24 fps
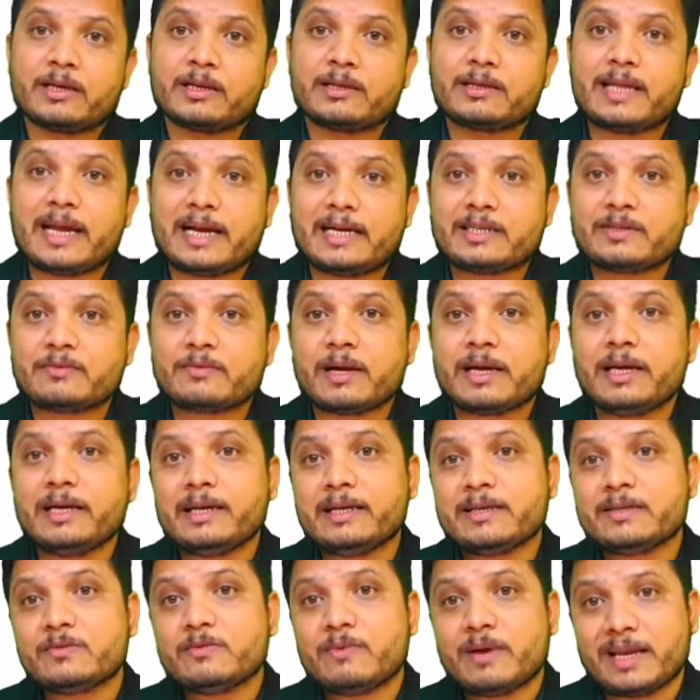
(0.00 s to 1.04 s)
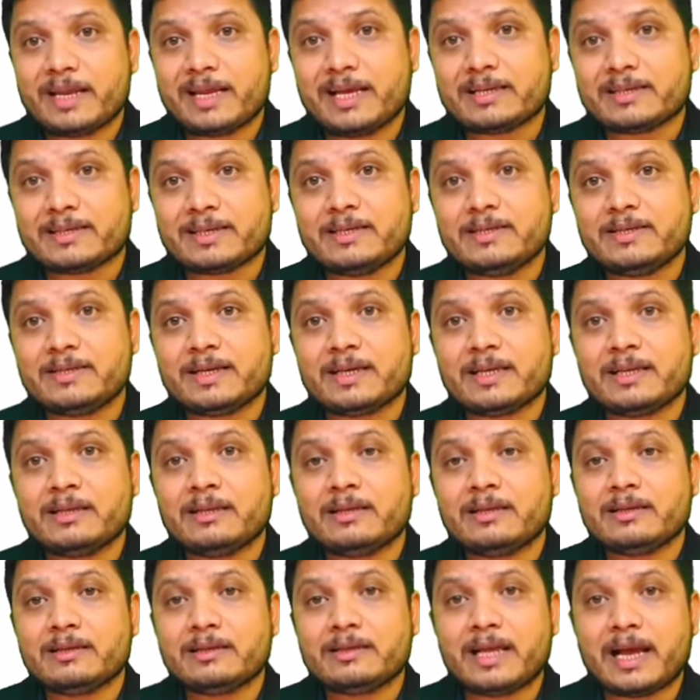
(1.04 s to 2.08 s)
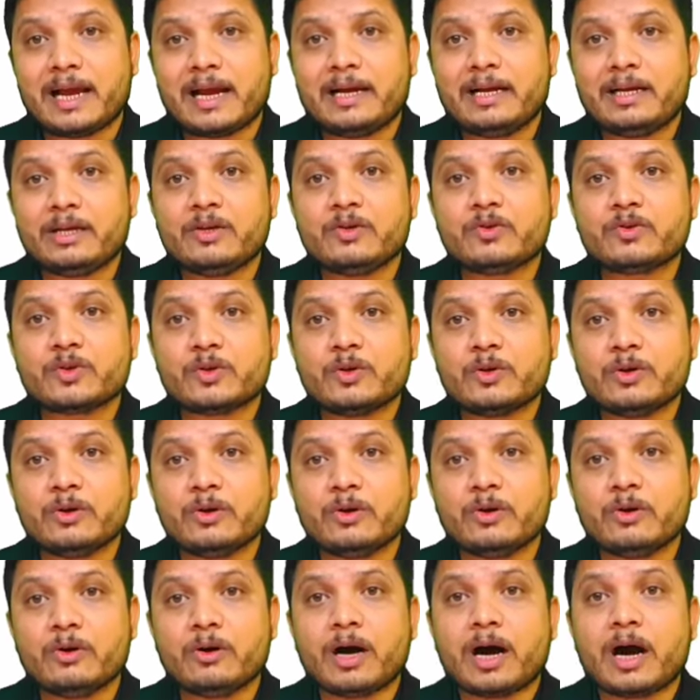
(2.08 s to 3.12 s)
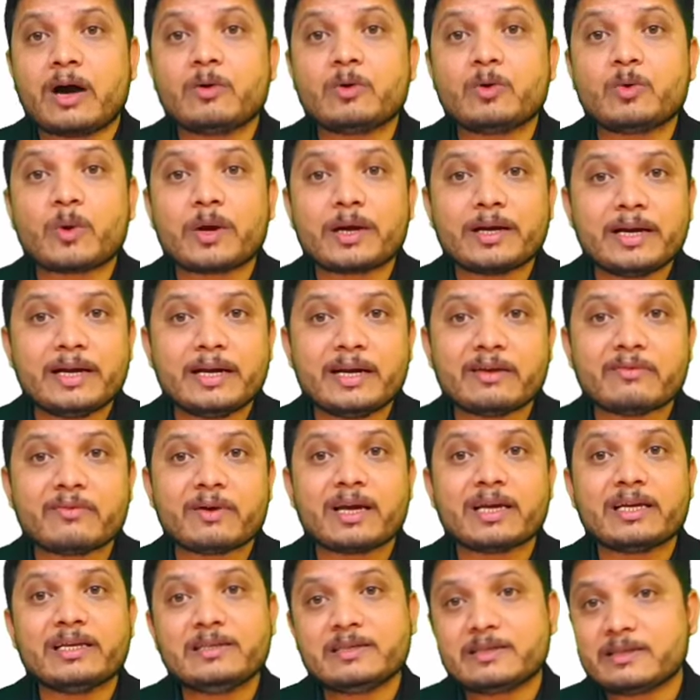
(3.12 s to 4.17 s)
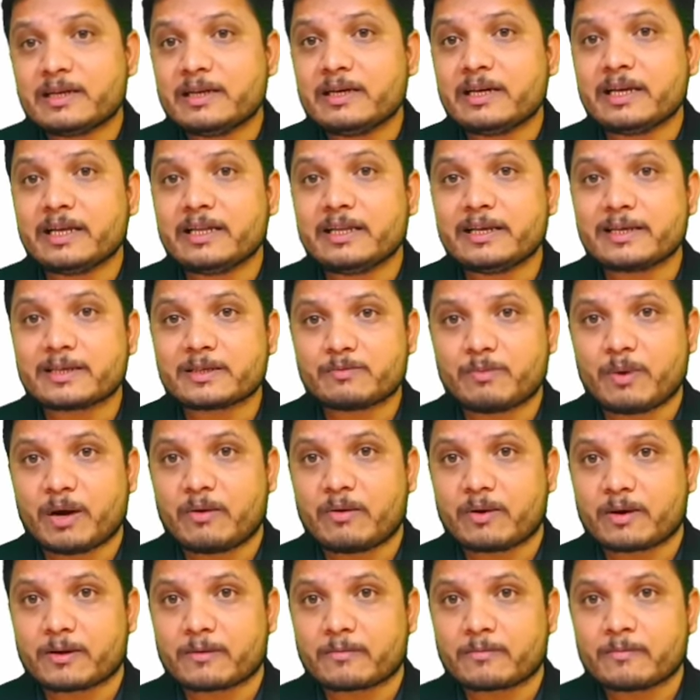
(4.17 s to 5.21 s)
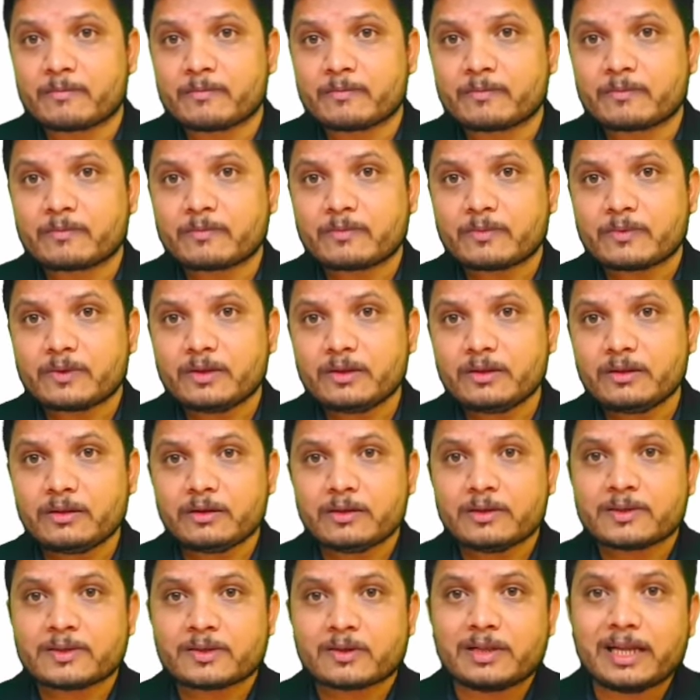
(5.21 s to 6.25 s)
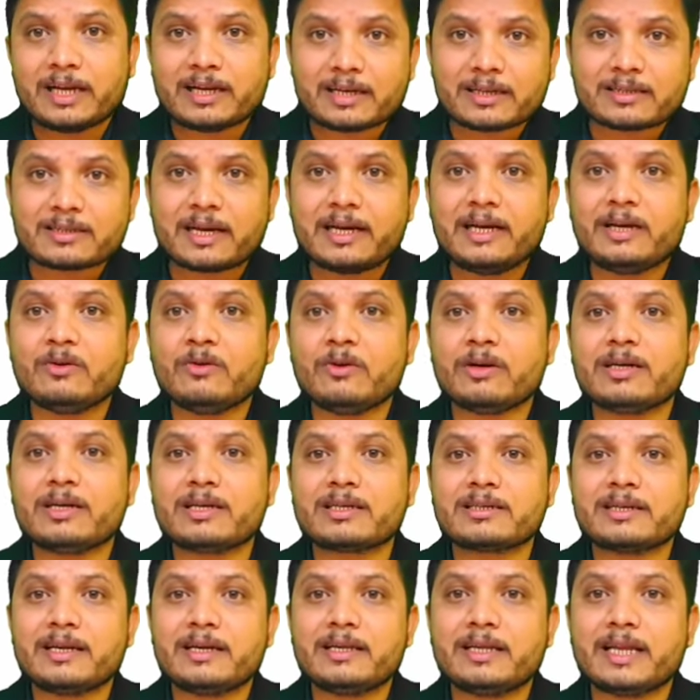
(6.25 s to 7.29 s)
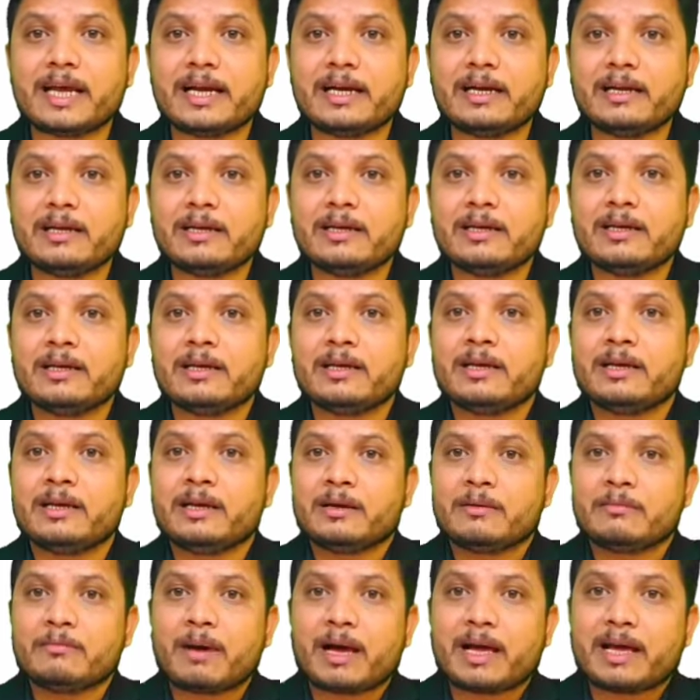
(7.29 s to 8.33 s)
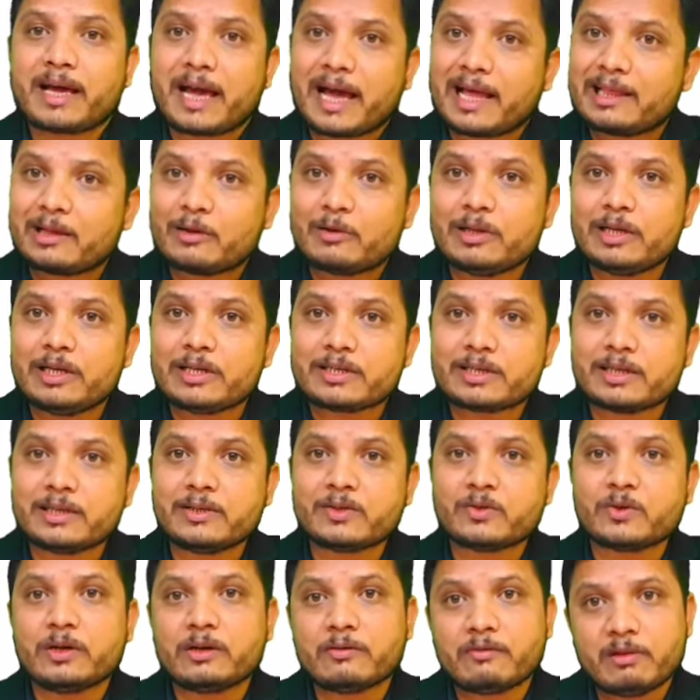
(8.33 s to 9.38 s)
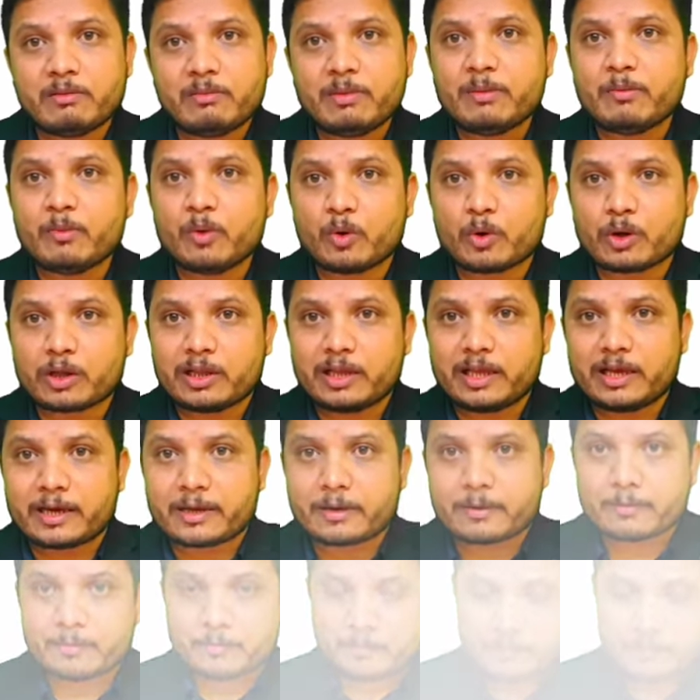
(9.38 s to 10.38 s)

That's why it is very essential that you should know how to identify instantaneous power. So let us try to understand that by calculation so it will be more clear.